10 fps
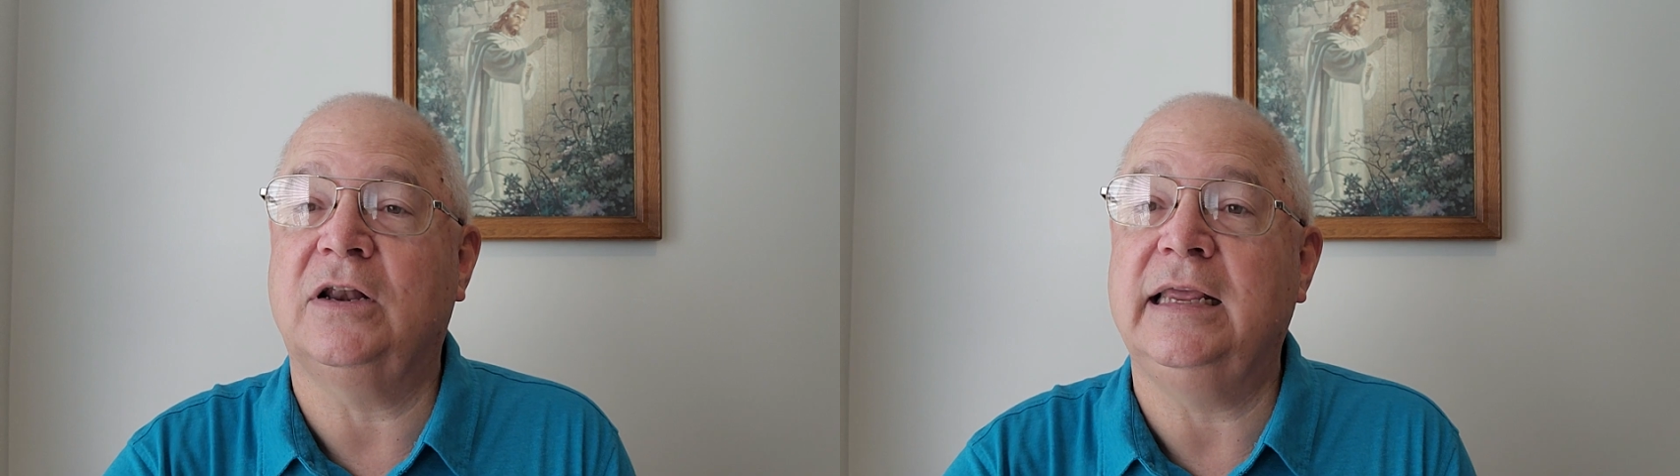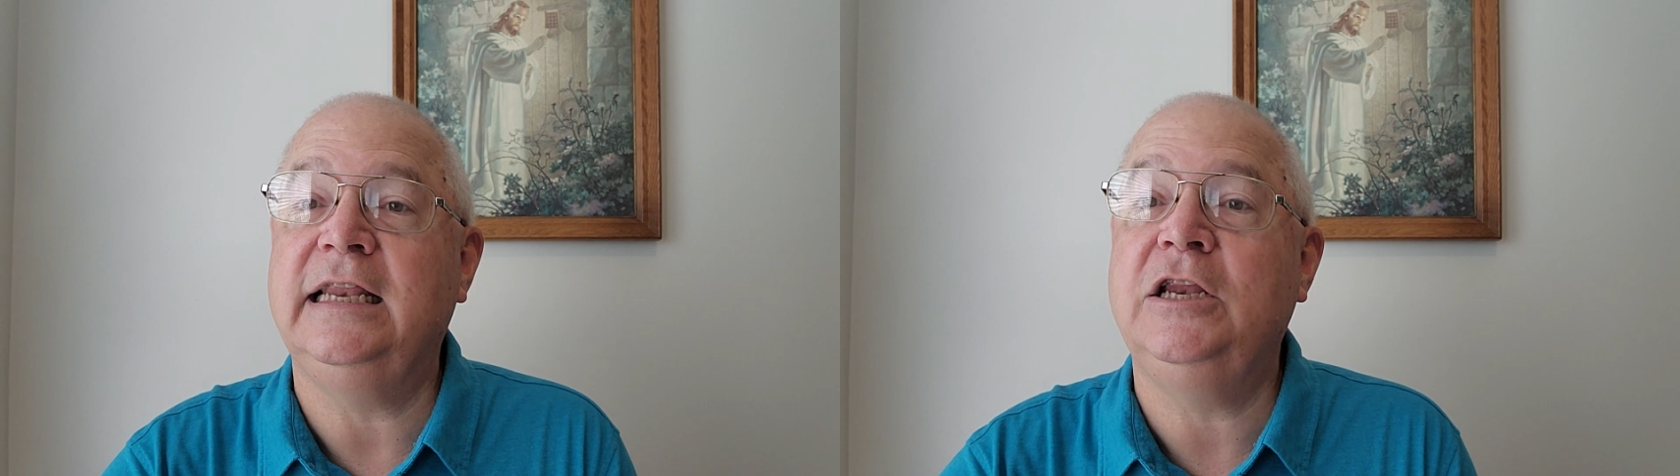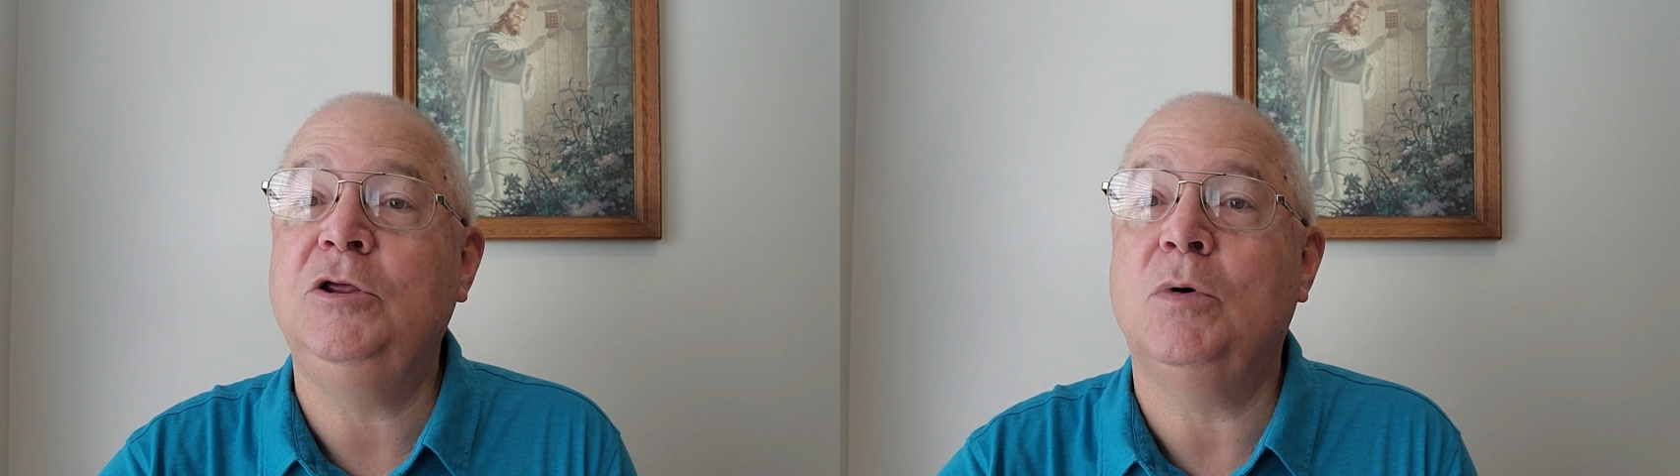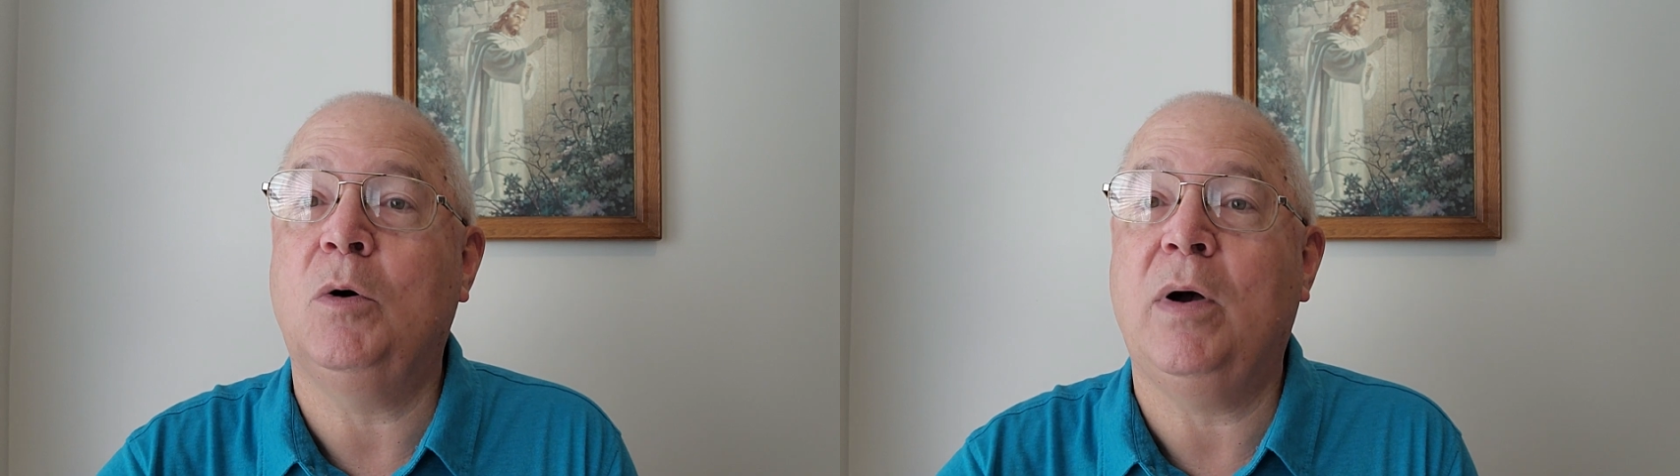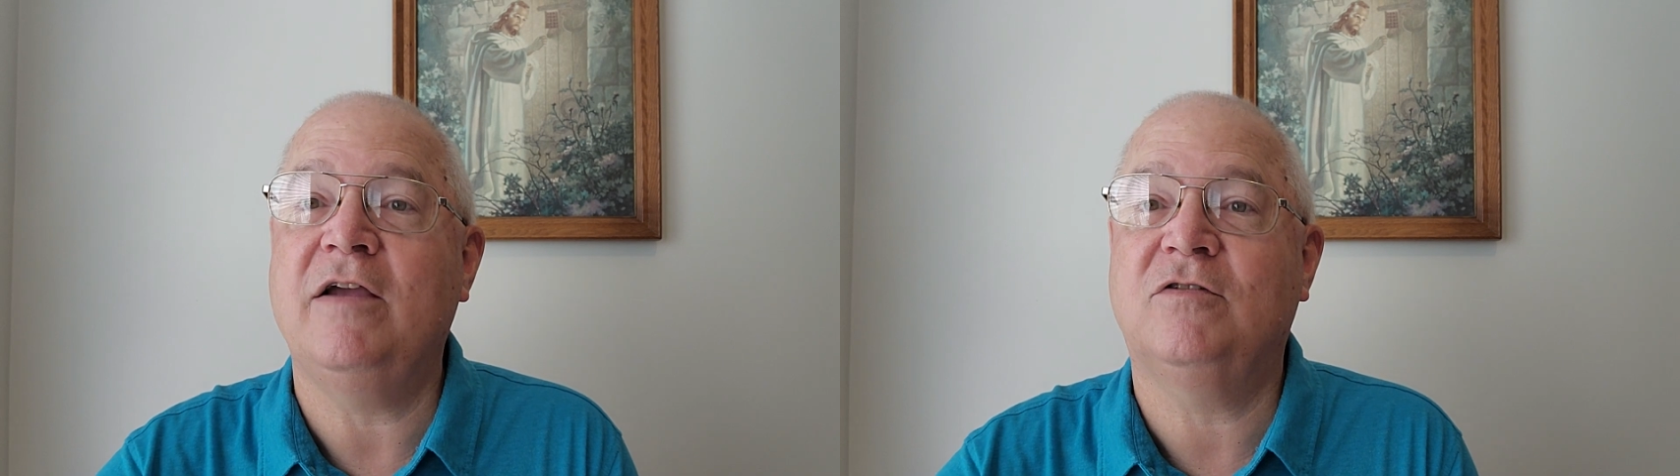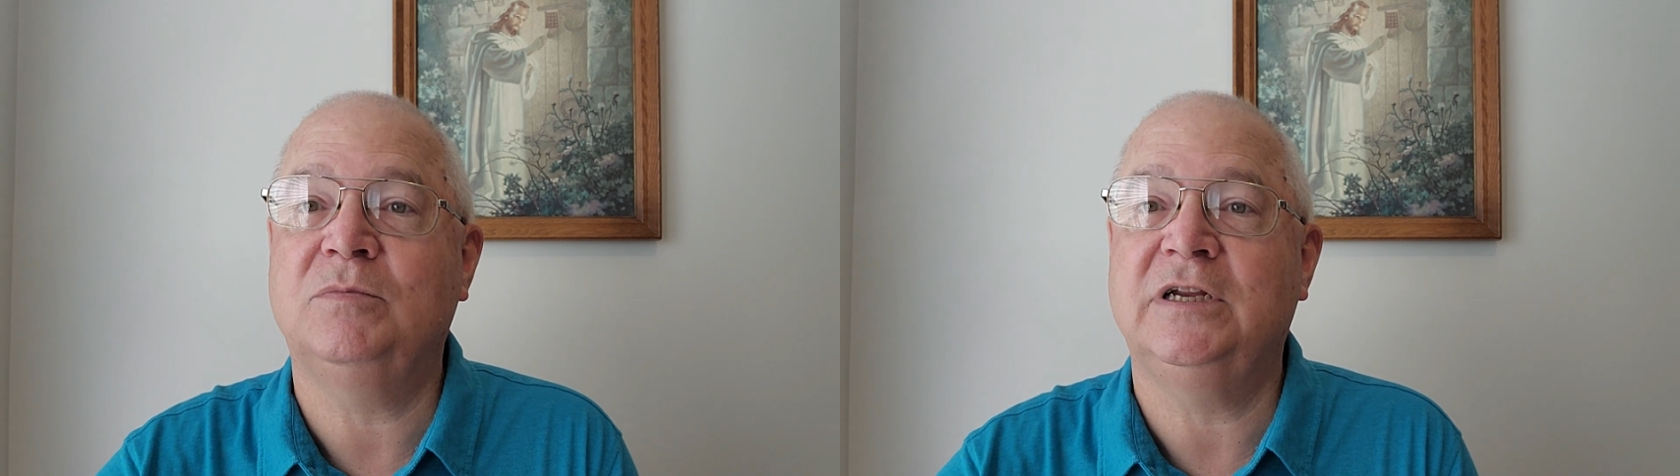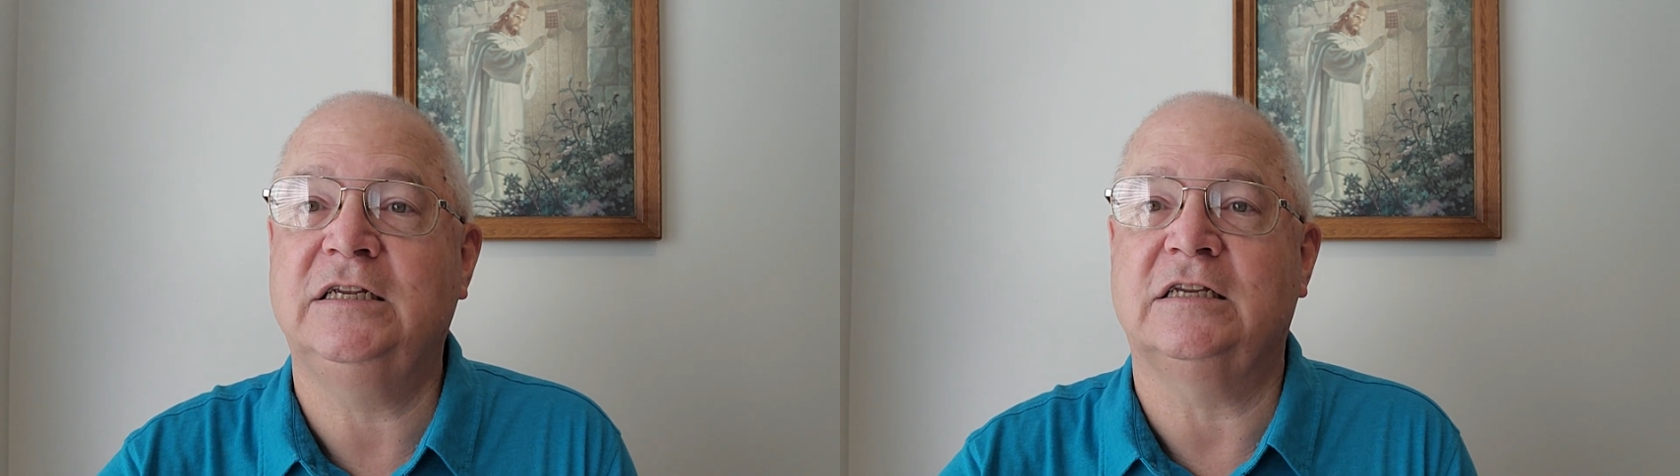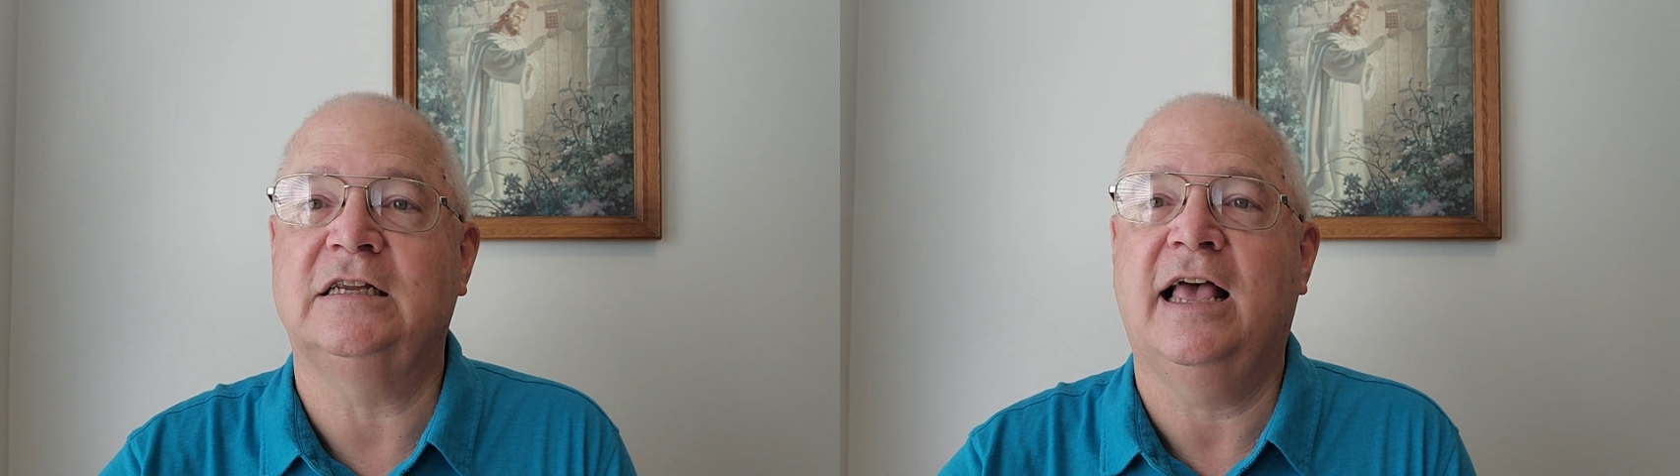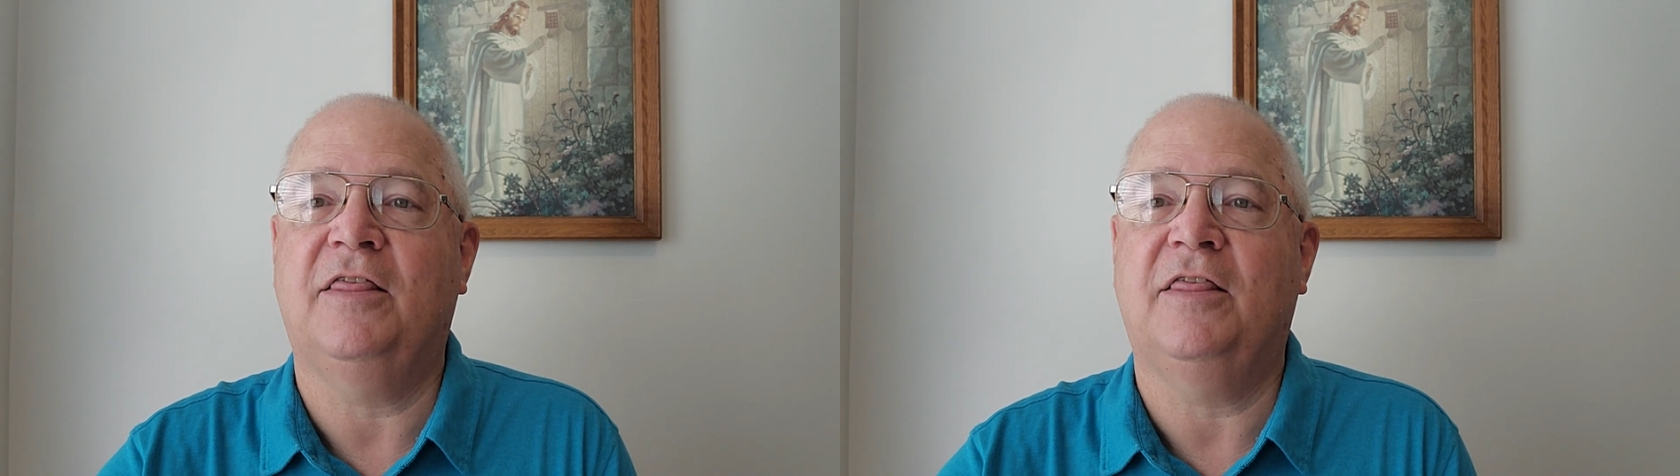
leading you away from Jesus.